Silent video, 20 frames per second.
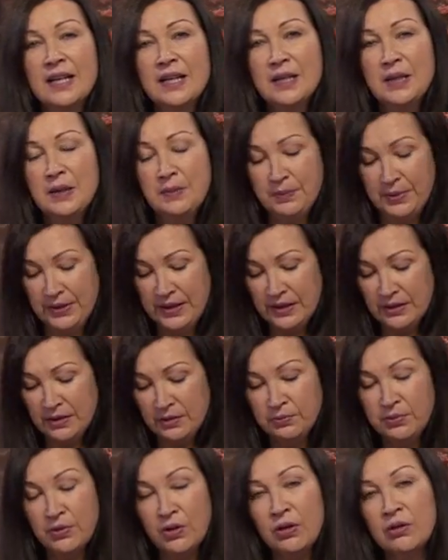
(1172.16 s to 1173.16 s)
He picked
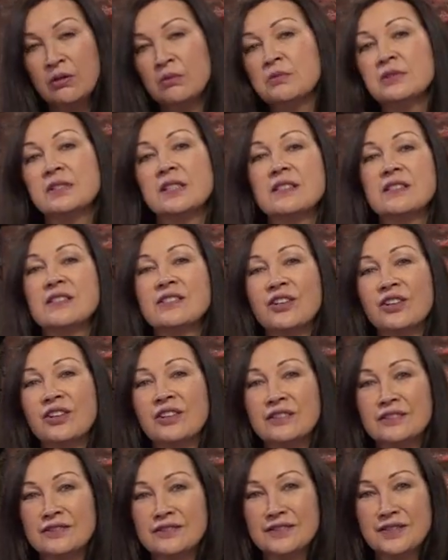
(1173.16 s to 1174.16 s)
the ball up with his
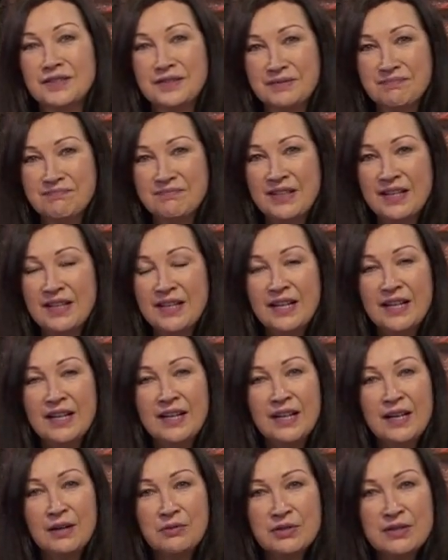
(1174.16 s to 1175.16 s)
knuckles,
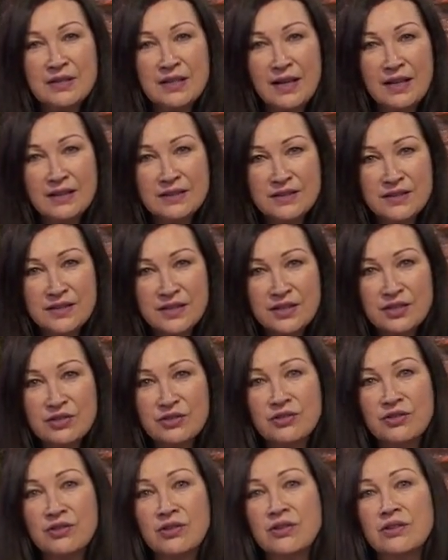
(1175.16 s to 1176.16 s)
and I was
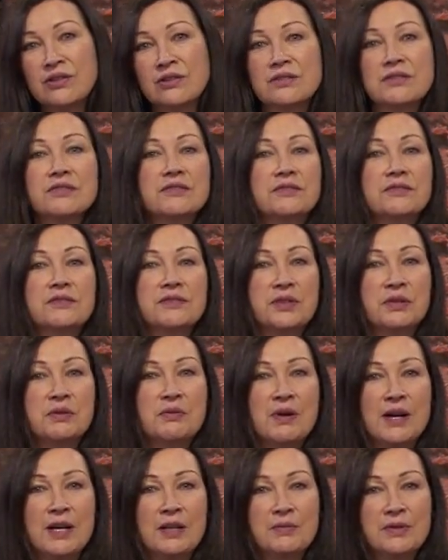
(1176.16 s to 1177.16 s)
distraught for a
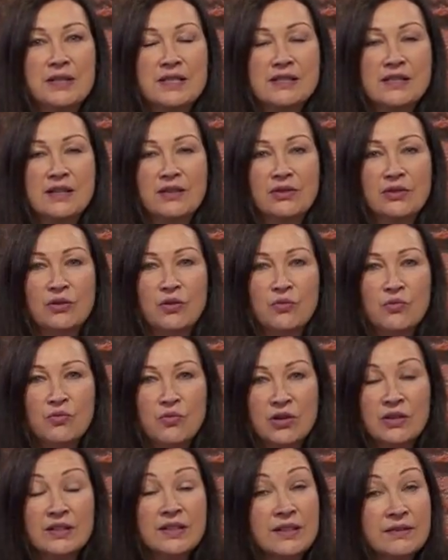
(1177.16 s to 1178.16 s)
while because I thought,
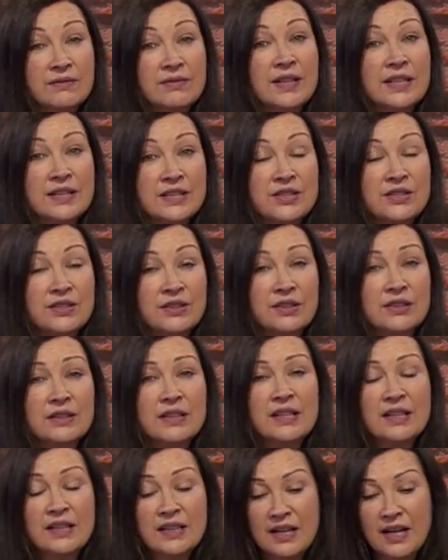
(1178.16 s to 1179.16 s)
what have I done?
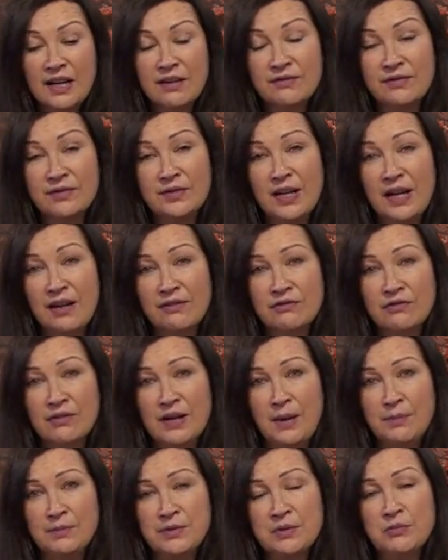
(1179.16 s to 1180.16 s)
I've
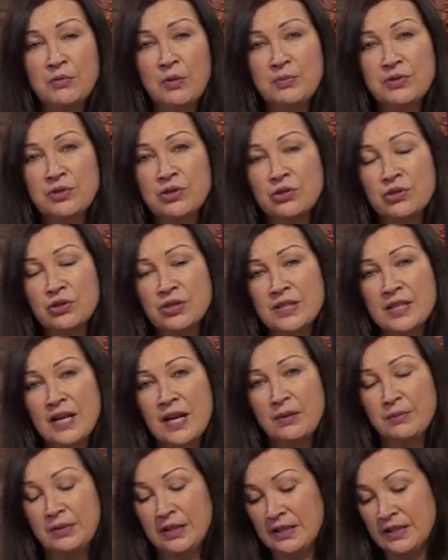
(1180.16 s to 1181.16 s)
wrapped him up so
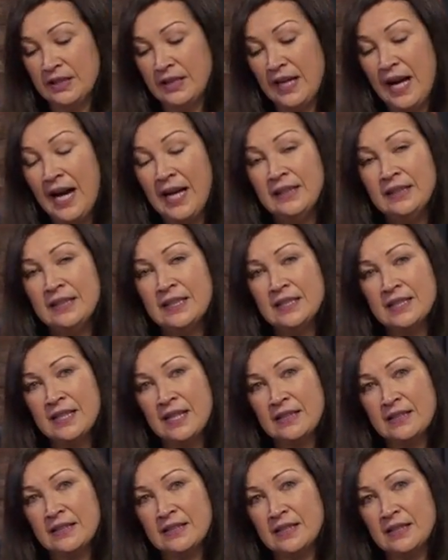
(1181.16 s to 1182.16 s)
tight, because he had the
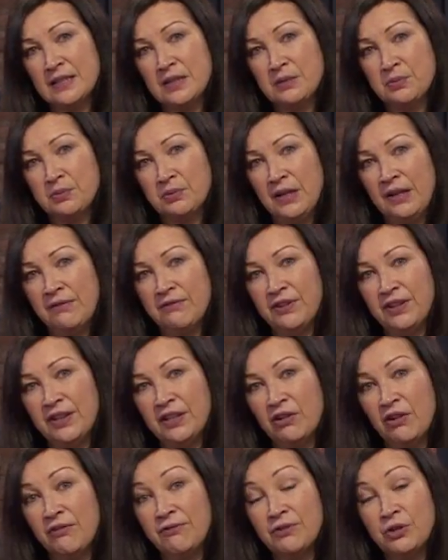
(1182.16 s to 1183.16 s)
tendency to pull
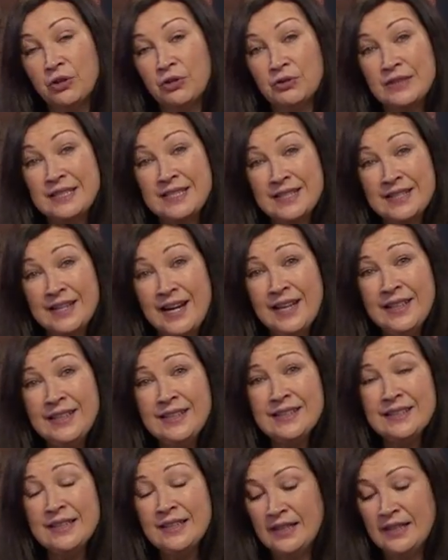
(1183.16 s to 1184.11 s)
everything off and go inside.